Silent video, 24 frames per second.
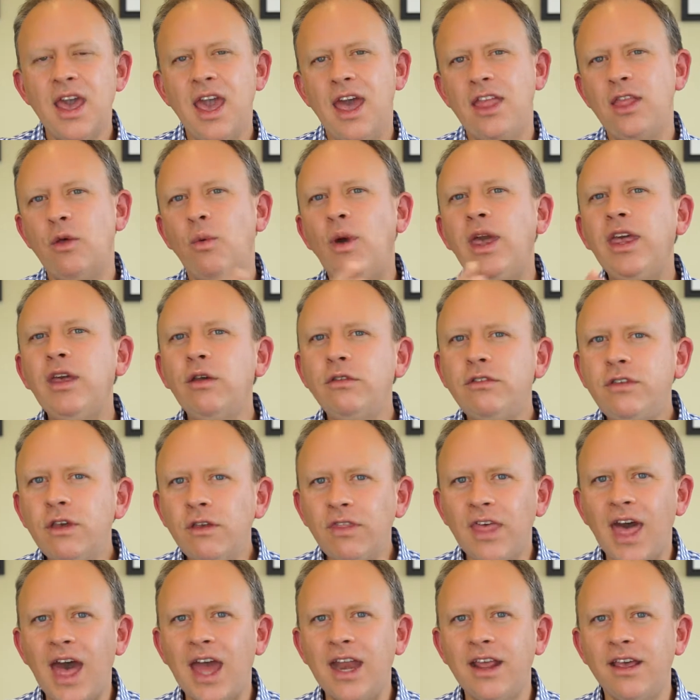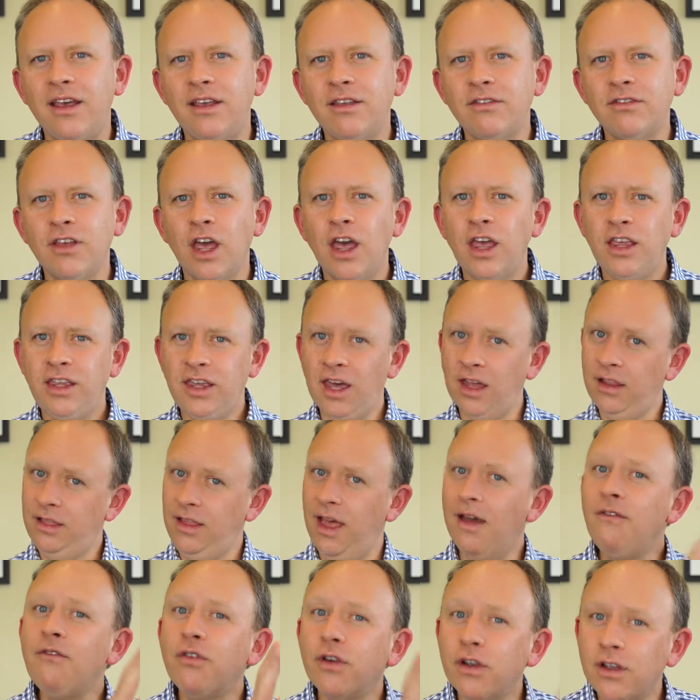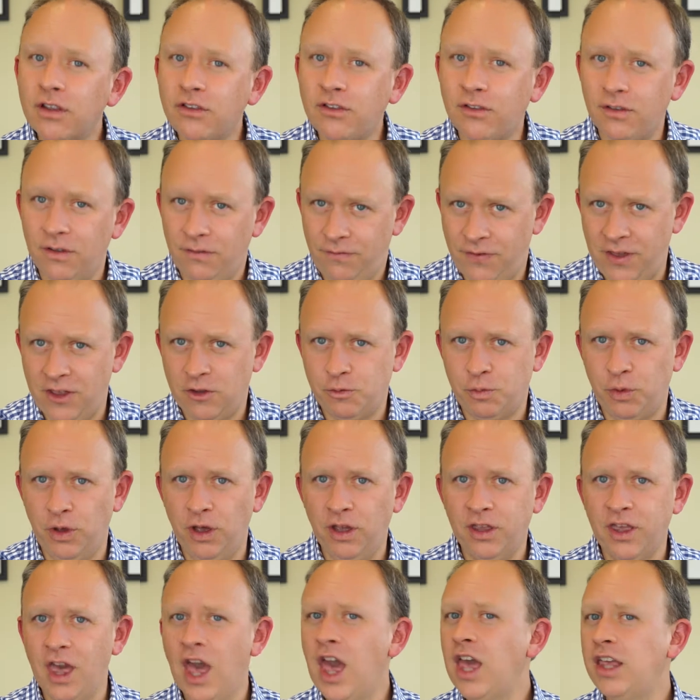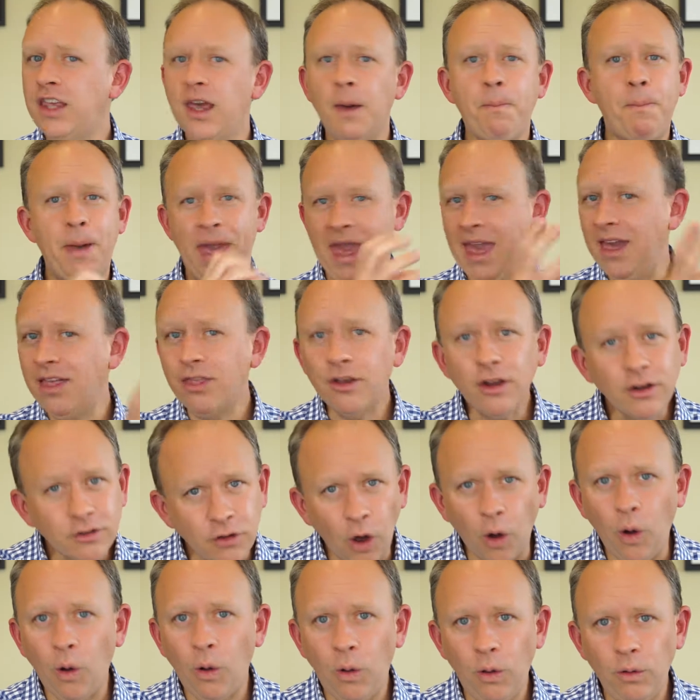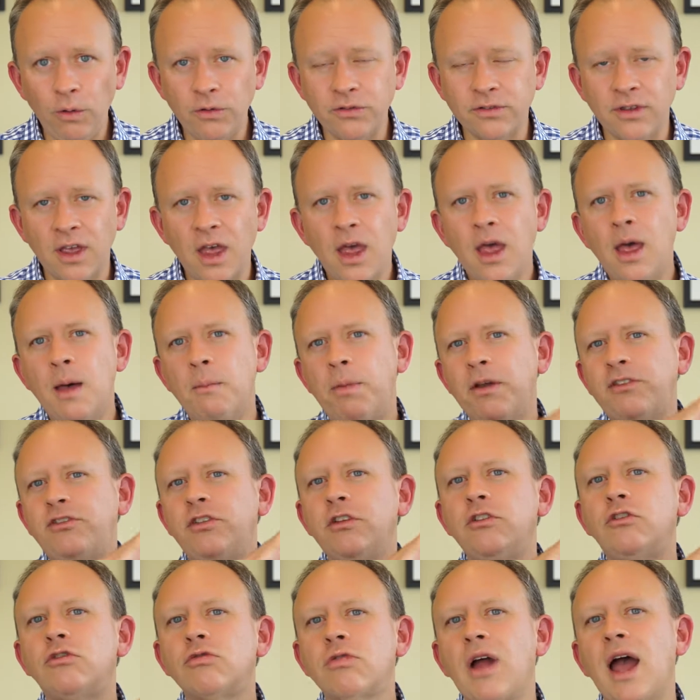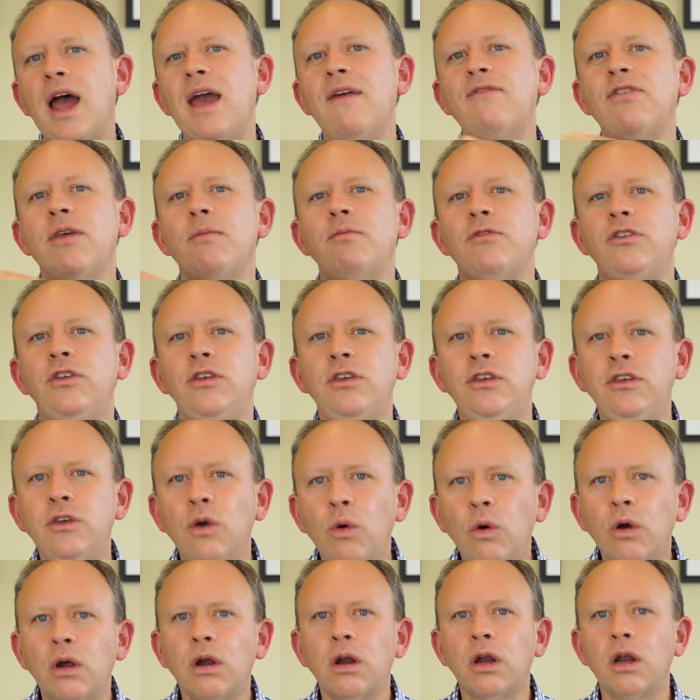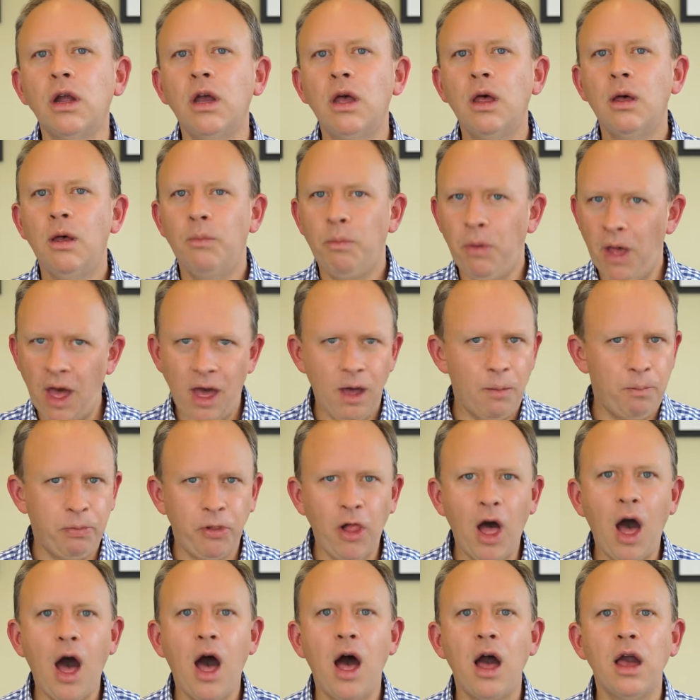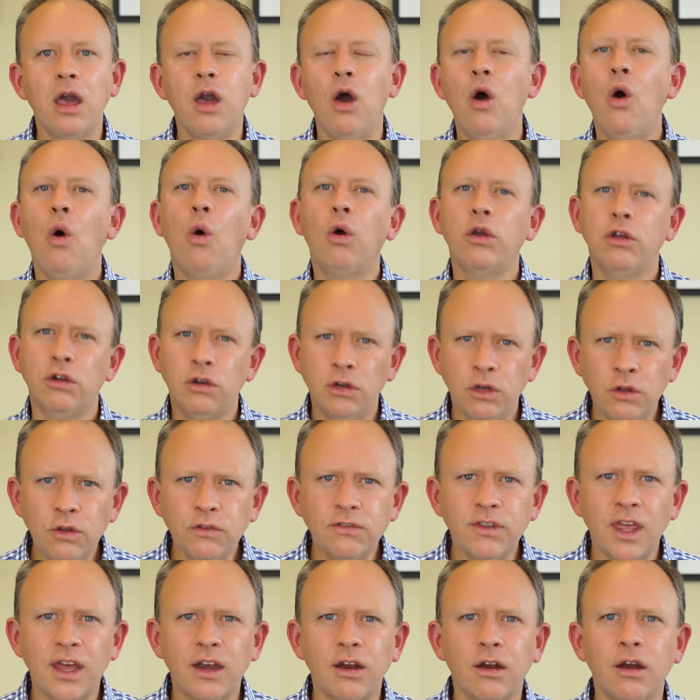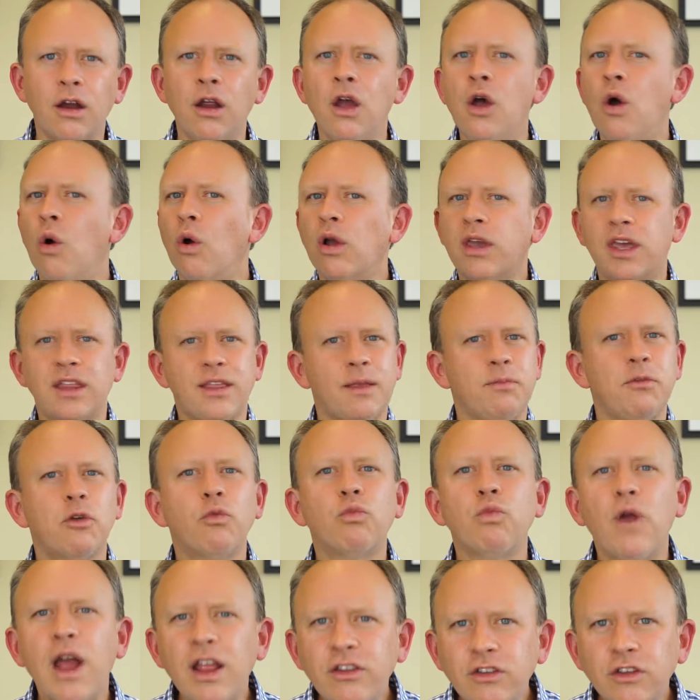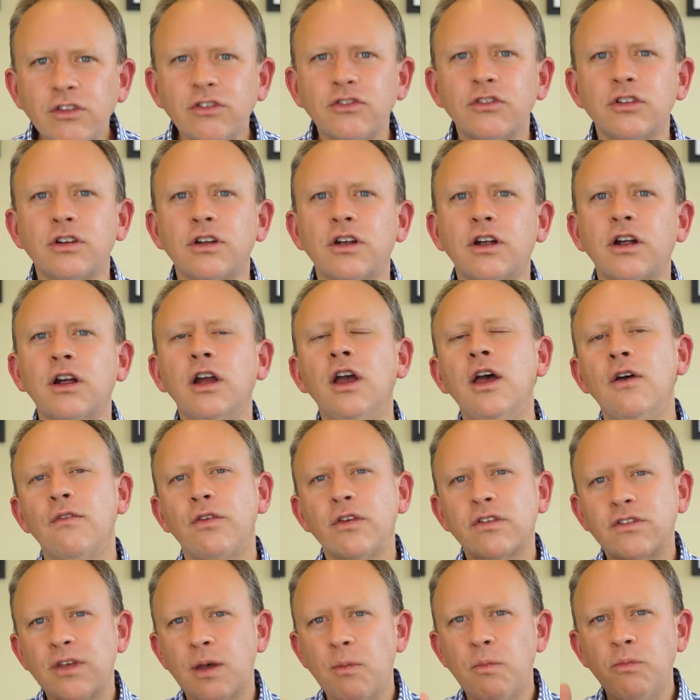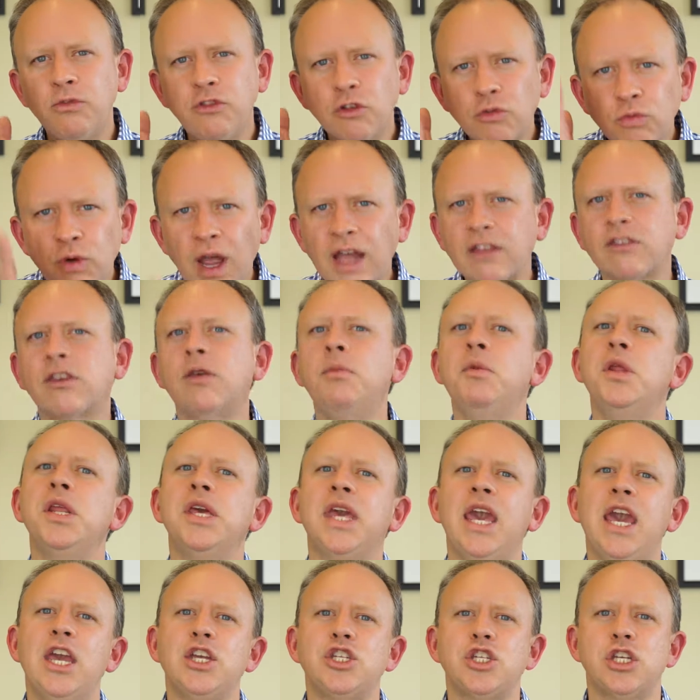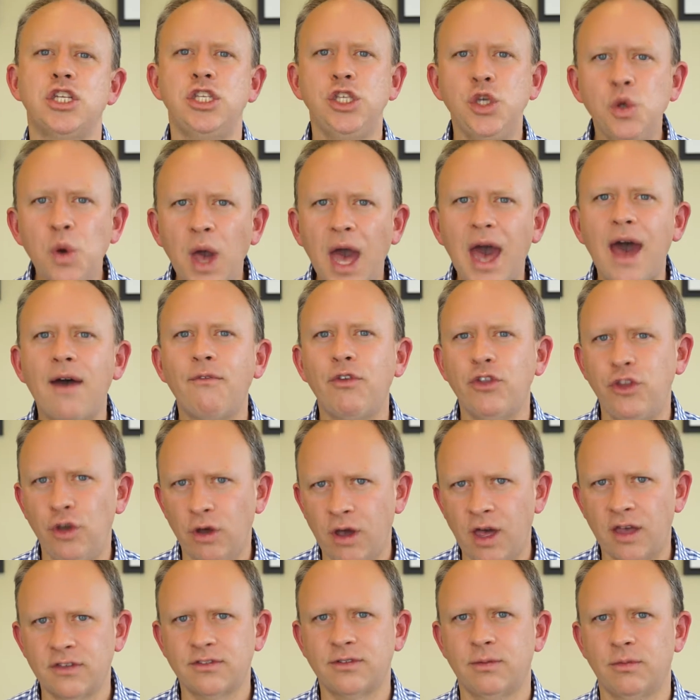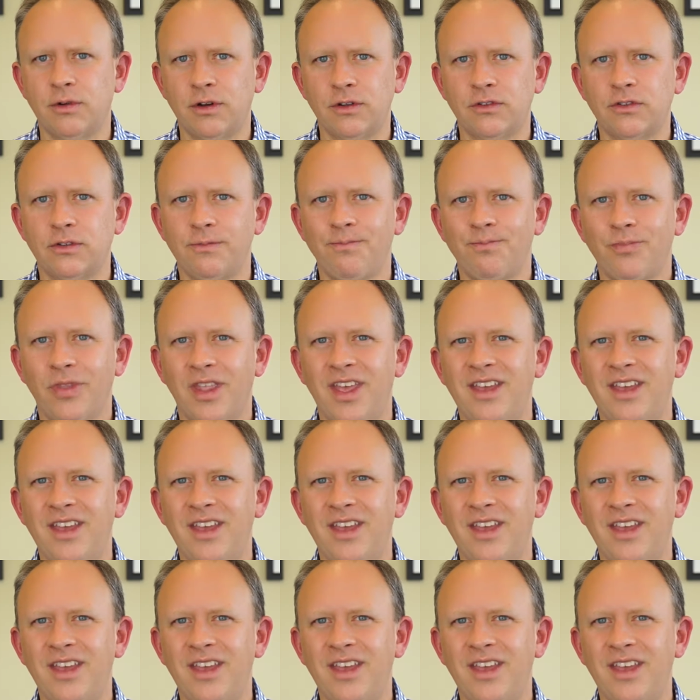And the way you do that is you leverage Facebook, you pay their tolls, but you drive them to your uh, blog or your newsletter or get them to register for some direct communication you have with your customers.